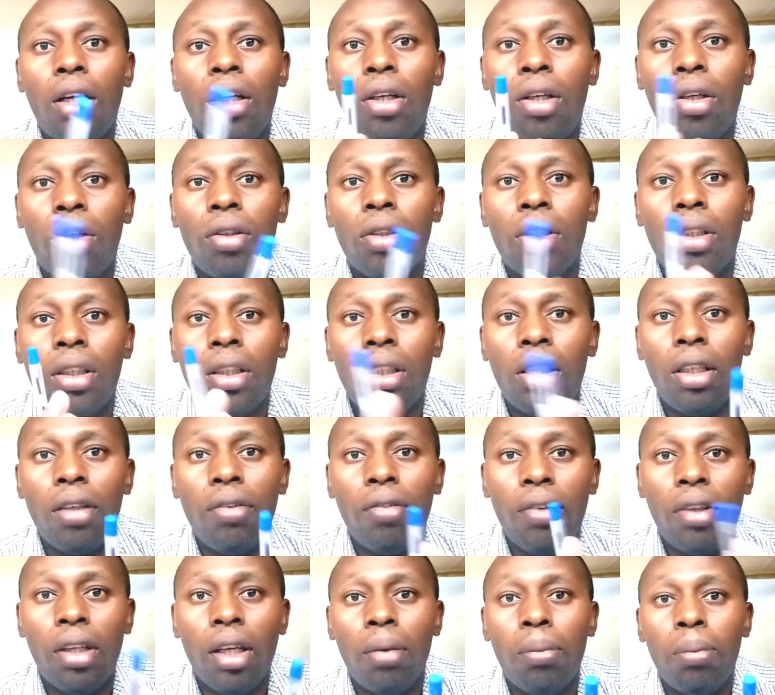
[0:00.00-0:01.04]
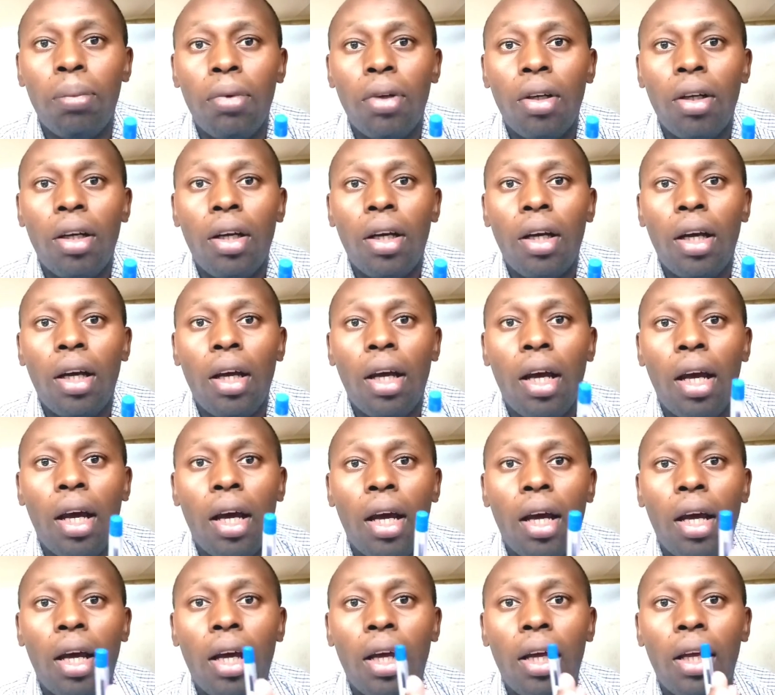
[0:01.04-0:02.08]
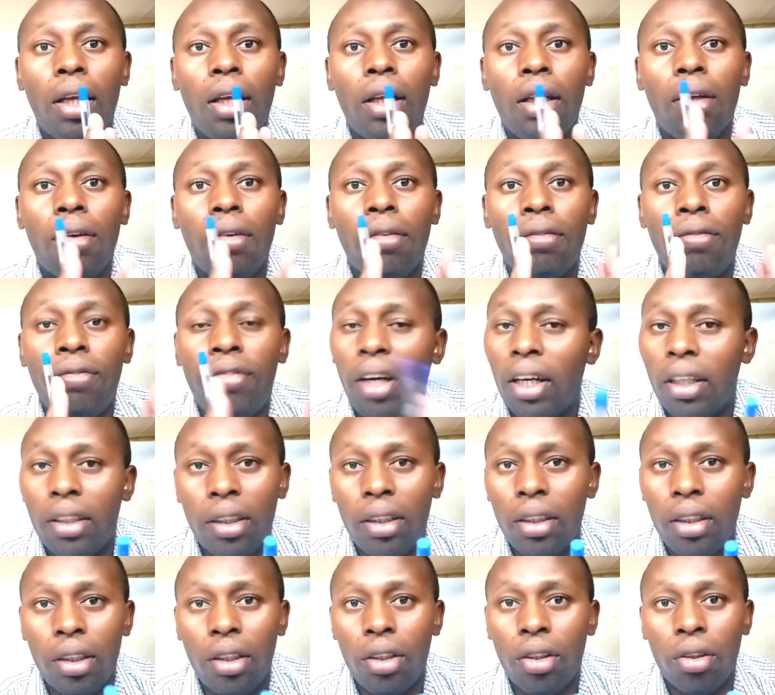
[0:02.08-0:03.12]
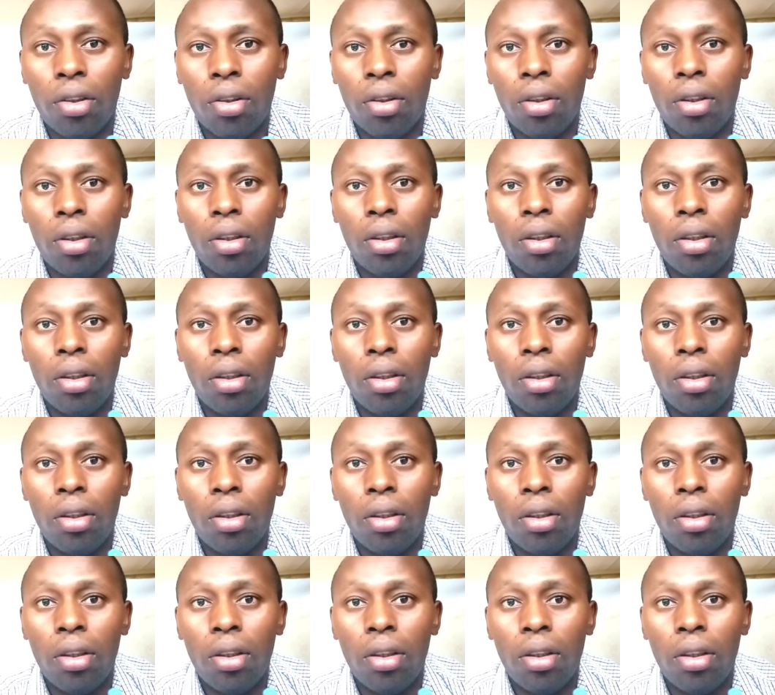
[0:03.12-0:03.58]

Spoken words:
don't give them vaccination.